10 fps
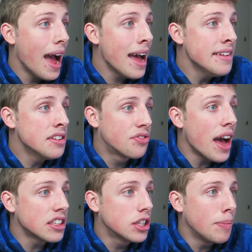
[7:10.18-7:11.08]
And
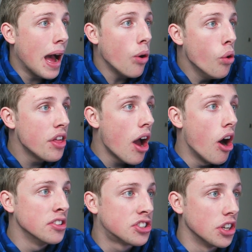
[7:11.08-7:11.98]
that's about all the
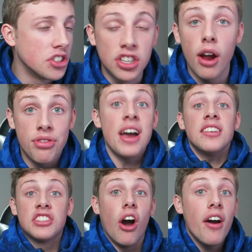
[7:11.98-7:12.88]
answers. So
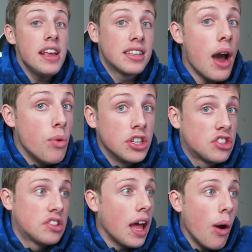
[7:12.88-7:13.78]
thanks, guys. That
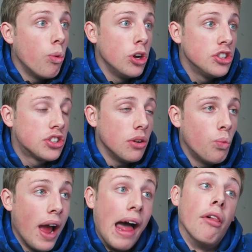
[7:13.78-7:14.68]
was that was
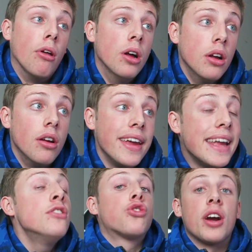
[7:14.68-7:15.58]
well
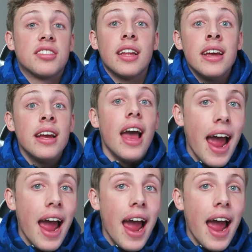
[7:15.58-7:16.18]
interesting.